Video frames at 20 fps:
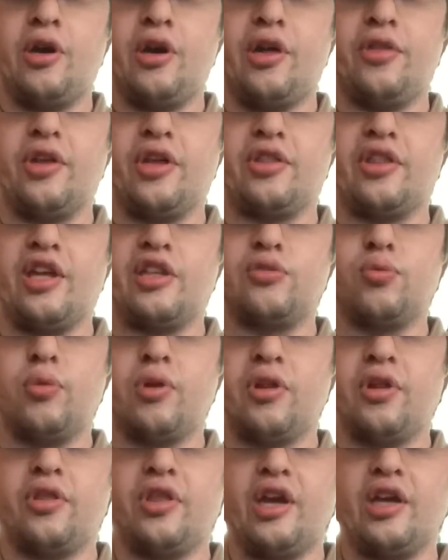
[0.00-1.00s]
and I think that's one
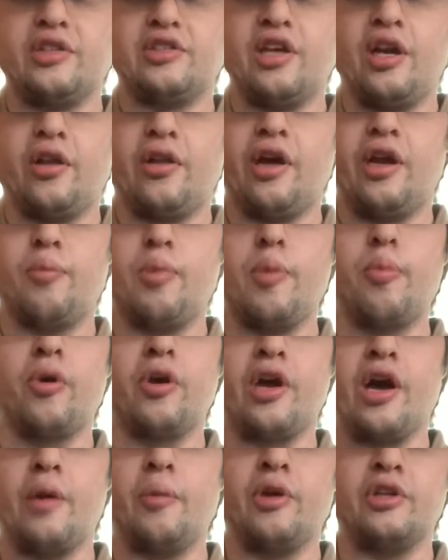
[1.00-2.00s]
of the things that a lot of people
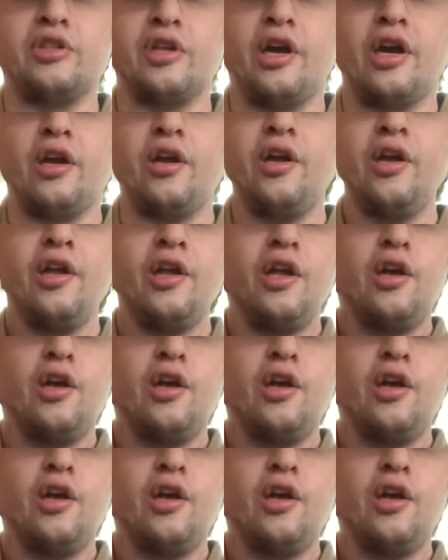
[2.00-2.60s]
comment on